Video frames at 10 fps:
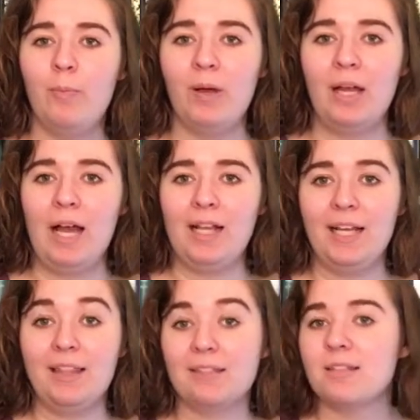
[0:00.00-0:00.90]
But I
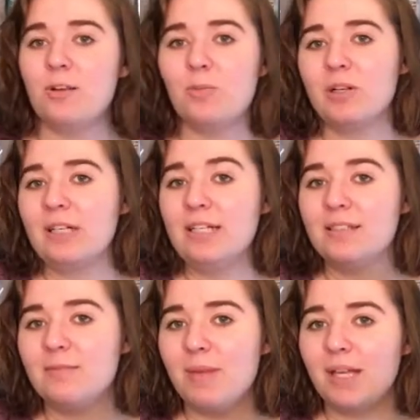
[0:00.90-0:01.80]
like the slow burn.
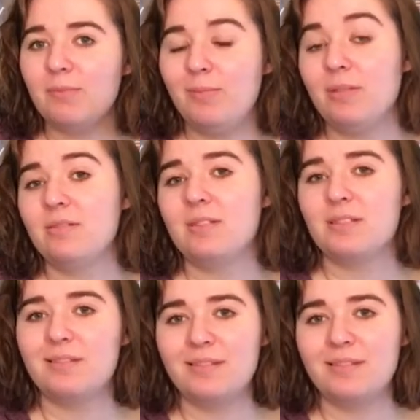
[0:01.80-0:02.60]
It builds